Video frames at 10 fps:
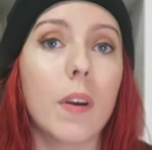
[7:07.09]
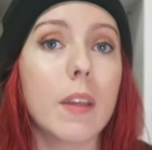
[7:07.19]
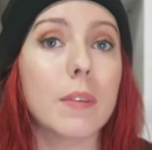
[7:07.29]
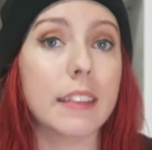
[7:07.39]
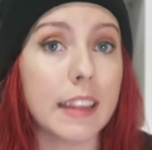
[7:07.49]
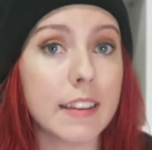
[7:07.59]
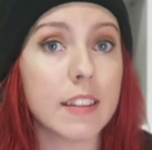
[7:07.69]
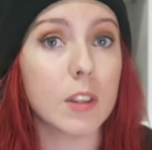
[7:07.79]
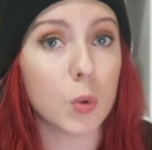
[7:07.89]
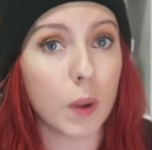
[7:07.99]
one that was linked
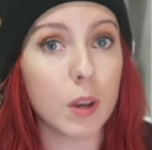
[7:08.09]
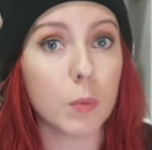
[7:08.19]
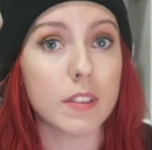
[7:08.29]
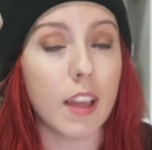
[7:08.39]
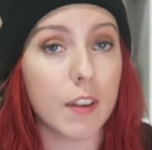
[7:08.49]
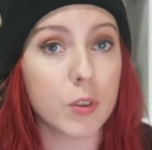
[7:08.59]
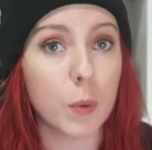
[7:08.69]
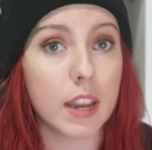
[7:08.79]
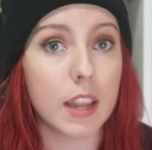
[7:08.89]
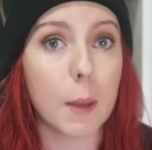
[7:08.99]
in the tweet was live
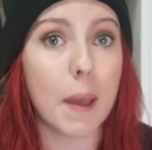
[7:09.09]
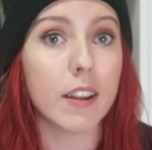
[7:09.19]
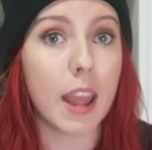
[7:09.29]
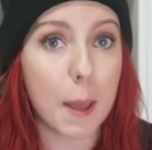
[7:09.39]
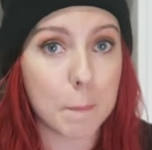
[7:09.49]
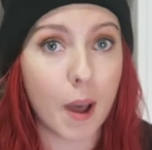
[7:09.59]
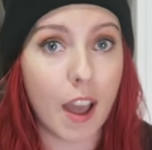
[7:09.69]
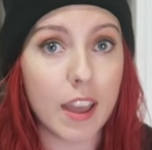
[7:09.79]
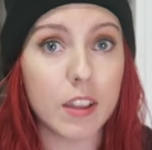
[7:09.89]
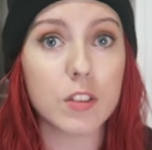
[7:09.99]
tweeting about
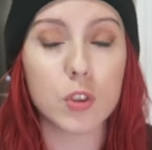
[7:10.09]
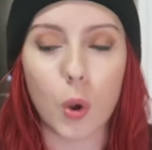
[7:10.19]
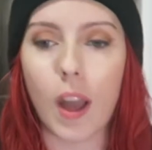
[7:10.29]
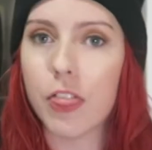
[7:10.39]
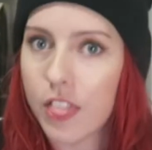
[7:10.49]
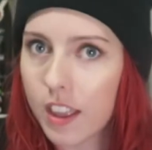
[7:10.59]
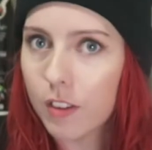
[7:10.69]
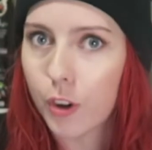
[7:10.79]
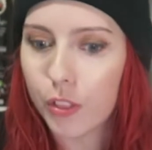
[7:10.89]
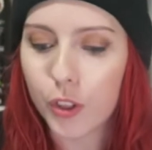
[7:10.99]
Empire, so I think
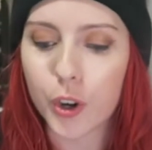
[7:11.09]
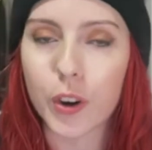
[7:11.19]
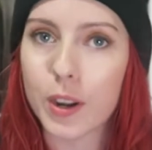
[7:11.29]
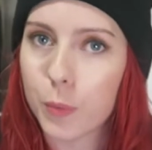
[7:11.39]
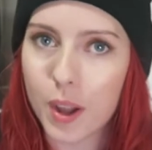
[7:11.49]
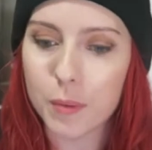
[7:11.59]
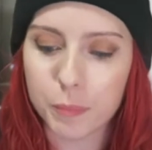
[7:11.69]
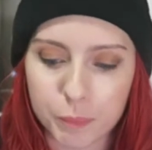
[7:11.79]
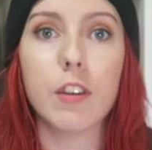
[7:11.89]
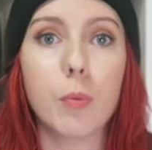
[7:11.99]
I've got the correct one.
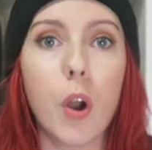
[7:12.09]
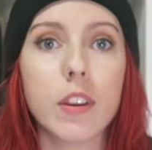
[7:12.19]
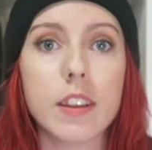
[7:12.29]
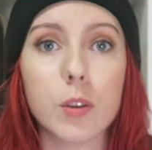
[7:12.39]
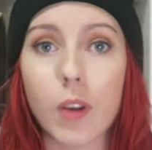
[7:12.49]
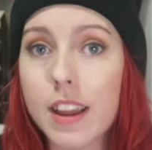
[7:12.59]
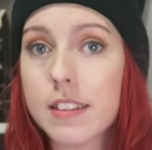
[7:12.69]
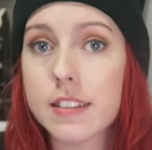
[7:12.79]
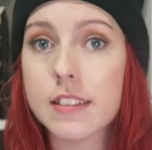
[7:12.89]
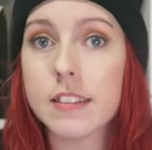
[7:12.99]
They've worked as a
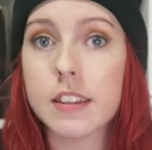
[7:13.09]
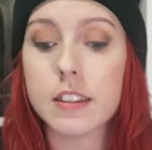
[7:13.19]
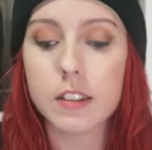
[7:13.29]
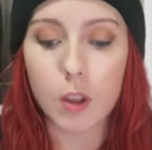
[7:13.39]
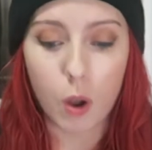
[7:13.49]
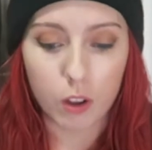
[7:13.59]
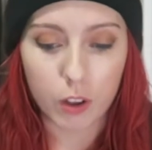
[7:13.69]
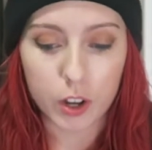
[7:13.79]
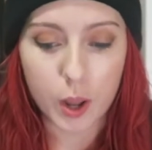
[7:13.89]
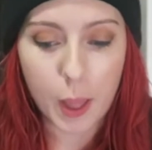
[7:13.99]
writer's assistant
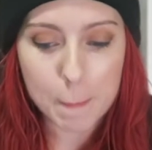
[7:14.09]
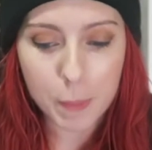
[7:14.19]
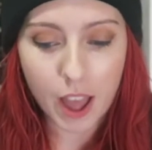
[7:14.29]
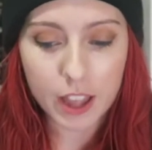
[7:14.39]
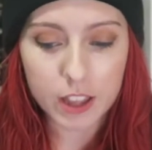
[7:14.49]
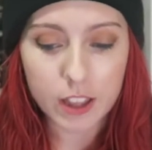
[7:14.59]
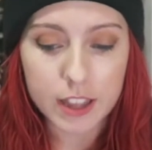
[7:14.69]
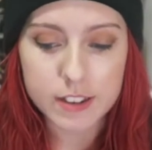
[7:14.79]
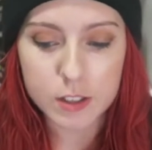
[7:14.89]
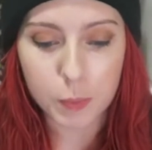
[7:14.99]
on Empire
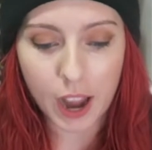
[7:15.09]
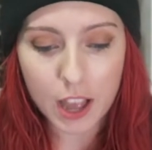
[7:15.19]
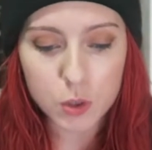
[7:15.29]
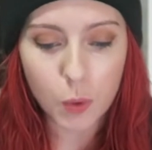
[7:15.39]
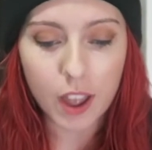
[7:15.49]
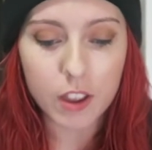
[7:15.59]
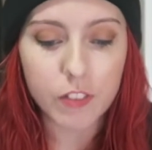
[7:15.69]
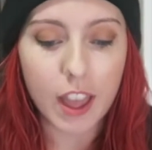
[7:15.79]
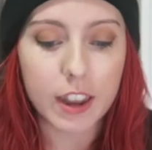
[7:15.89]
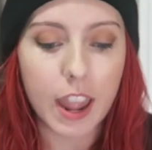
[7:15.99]
and Desperate
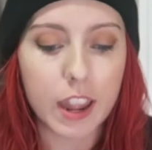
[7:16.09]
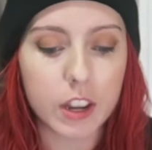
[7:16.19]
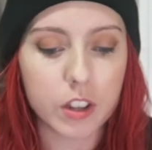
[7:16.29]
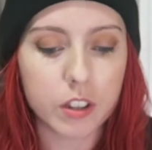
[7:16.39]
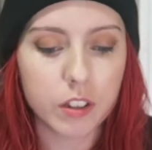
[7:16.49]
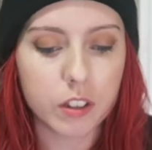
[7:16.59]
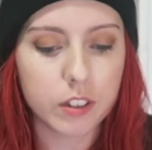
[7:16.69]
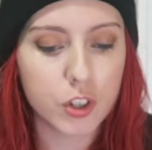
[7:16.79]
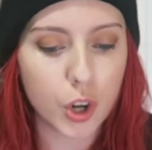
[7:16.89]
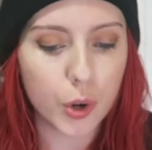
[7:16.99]
Housewives, and a
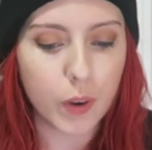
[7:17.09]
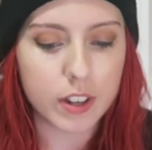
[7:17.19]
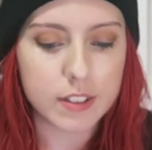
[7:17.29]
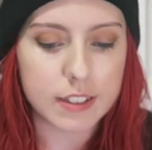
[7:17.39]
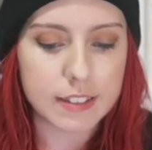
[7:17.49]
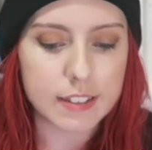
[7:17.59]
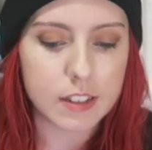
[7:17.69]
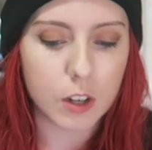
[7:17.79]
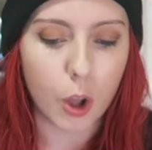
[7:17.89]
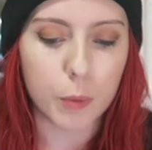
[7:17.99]
showrunner's
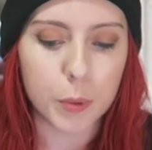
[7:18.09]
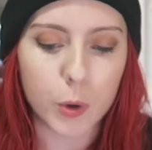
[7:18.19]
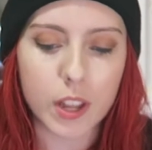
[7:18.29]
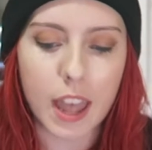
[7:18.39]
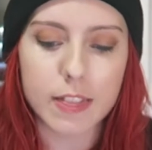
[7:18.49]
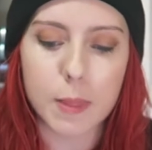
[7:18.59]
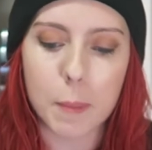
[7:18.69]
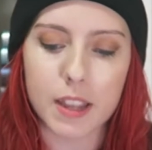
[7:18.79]
assistant on Beauty and the